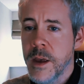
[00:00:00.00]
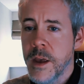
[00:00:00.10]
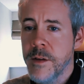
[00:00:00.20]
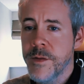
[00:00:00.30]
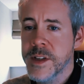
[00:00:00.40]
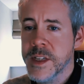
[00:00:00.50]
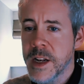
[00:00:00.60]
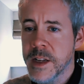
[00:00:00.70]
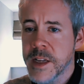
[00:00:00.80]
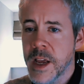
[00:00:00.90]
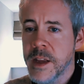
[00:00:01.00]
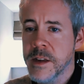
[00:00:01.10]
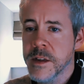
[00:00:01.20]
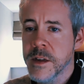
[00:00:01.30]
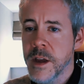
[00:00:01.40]
it
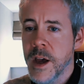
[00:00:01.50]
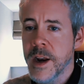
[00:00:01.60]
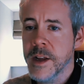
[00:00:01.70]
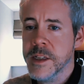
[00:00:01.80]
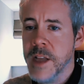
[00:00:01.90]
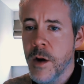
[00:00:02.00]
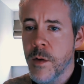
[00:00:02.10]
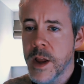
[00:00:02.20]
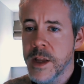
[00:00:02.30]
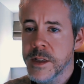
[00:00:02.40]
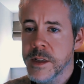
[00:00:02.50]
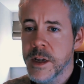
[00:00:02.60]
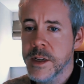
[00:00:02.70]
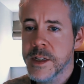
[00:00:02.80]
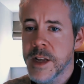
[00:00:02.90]
facilitates and accelerates
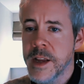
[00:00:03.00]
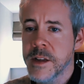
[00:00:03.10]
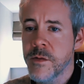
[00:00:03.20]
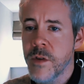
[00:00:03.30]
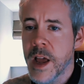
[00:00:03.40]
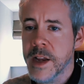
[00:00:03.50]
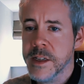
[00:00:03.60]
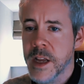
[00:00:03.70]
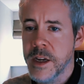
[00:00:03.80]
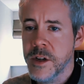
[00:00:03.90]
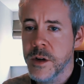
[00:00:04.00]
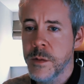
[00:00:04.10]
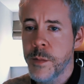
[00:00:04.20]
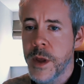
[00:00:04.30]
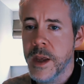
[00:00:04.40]
a state of
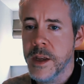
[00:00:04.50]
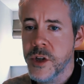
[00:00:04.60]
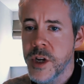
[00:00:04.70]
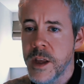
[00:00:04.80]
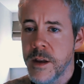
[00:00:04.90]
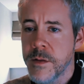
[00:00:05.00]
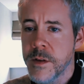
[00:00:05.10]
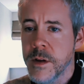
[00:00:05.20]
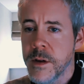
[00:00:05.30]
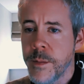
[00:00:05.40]
relaxation being achieved.